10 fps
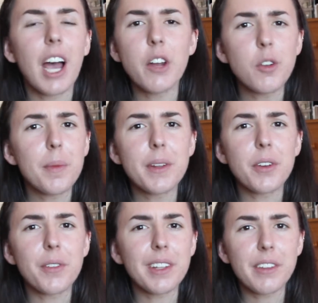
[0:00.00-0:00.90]
I normally
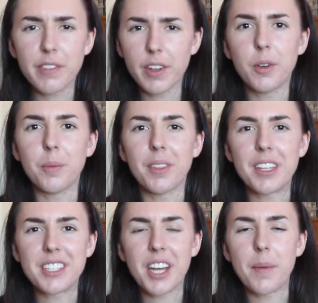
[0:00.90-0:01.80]
don't really film
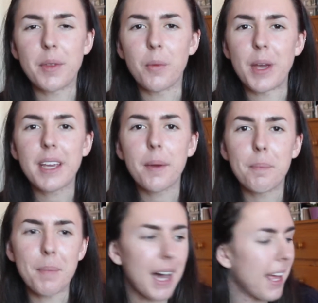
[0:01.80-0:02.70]
this time of the week
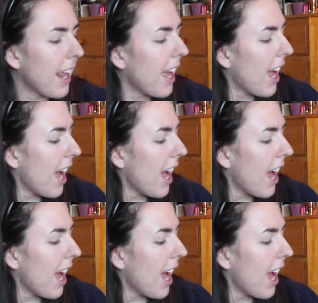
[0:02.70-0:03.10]
but